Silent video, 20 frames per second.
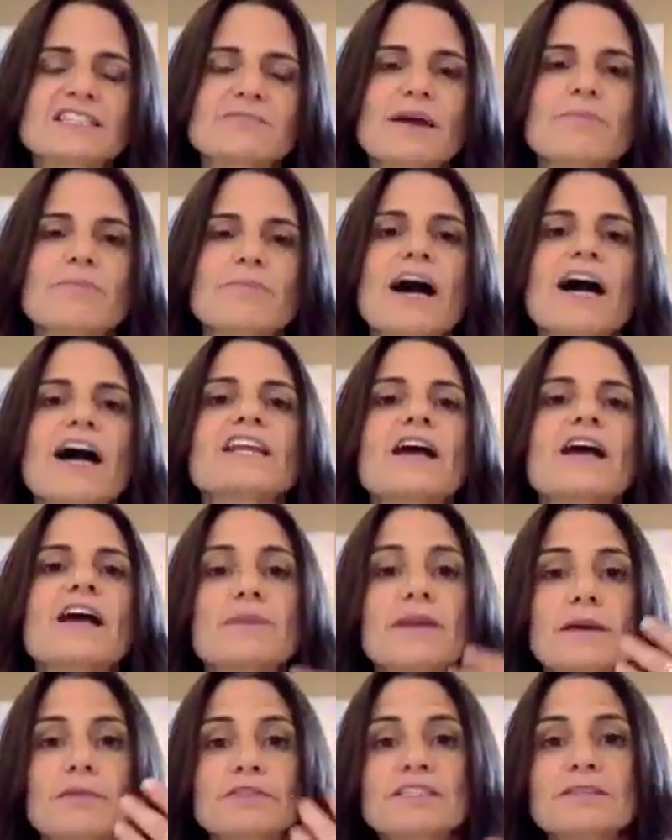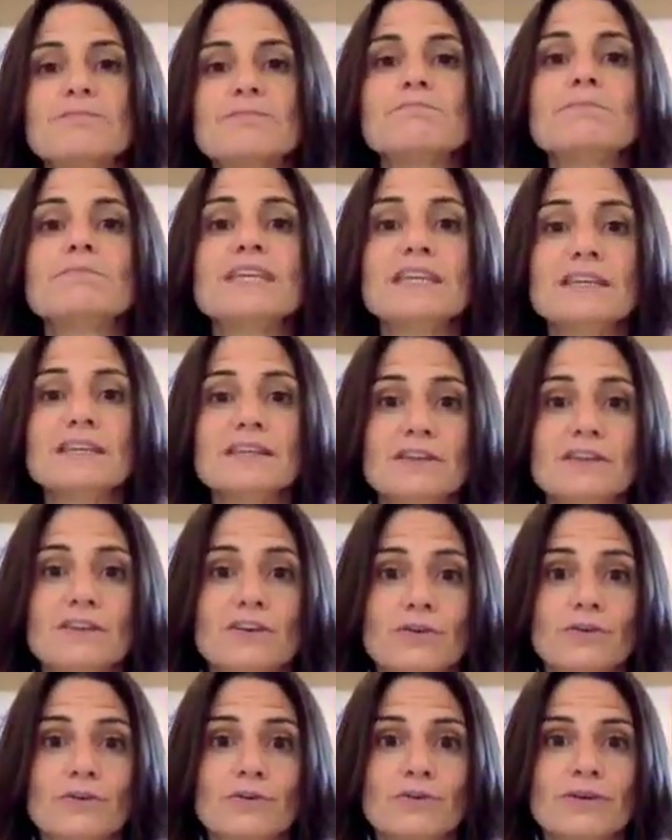in my body, I'll be able to meet
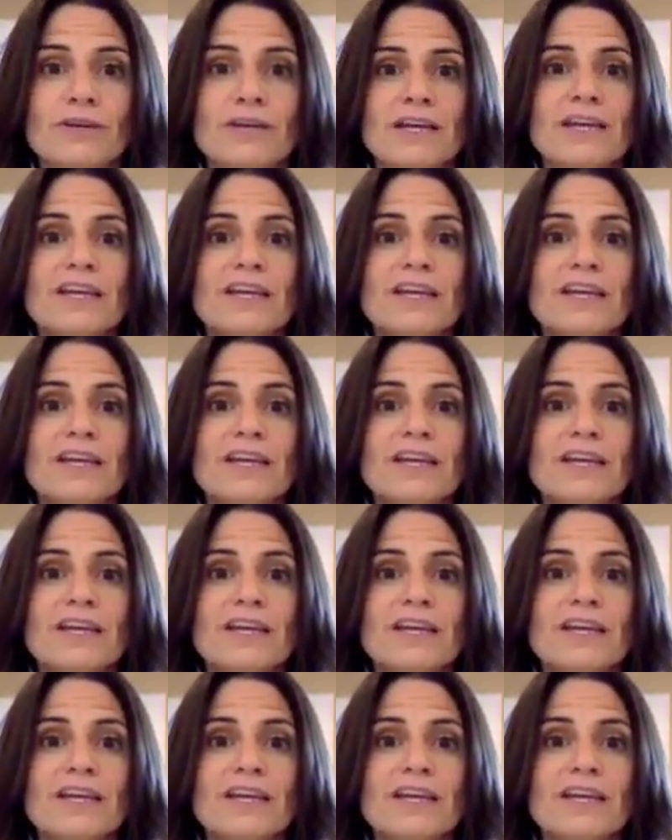you